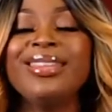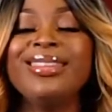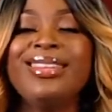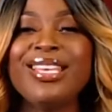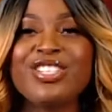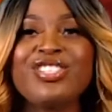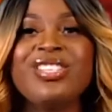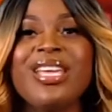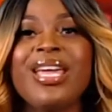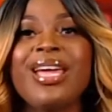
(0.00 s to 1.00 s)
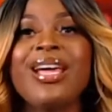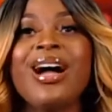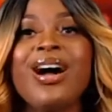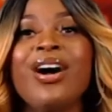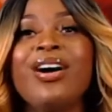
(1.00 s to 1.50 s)
this year,
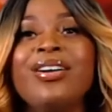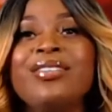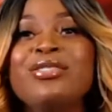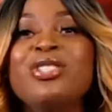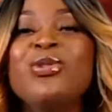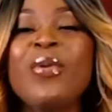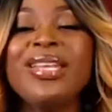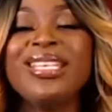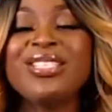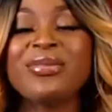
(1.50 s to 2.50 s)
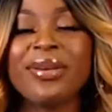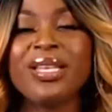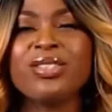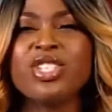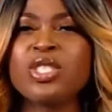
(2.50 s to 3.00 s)

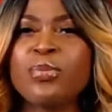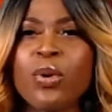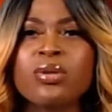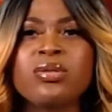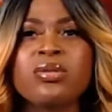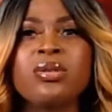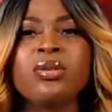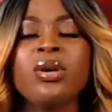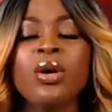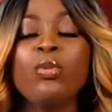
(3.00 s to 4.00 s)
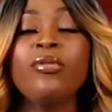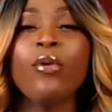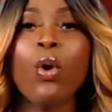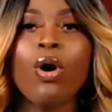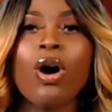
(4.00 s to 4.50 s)
2020. She spoke with
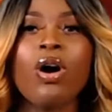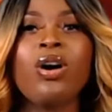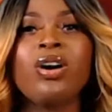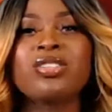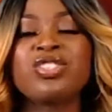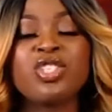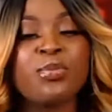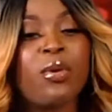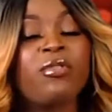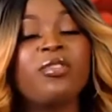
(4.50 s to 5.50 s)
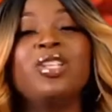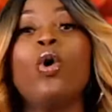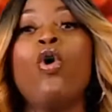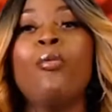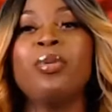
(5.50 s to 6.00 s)
all her heart, she spoke with an
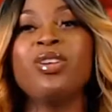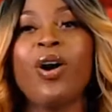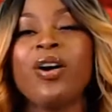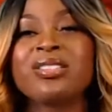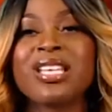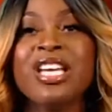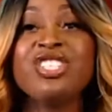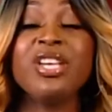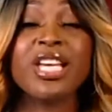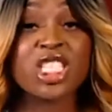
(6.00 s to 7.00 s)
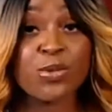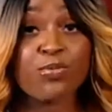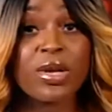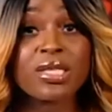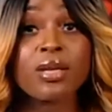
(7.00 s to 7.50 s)
open heart, she
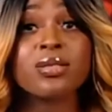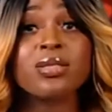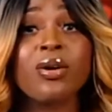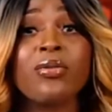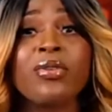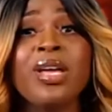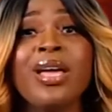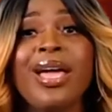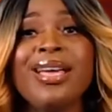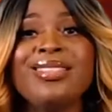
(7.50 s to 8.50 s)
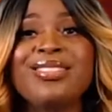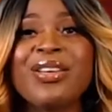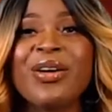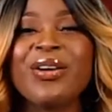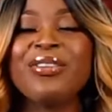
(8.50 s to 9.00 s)
expressed herself. And so
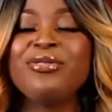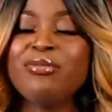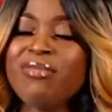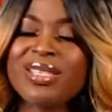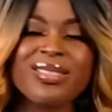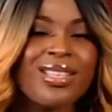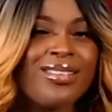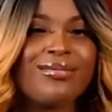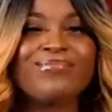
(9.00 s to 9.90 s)
if you missed it,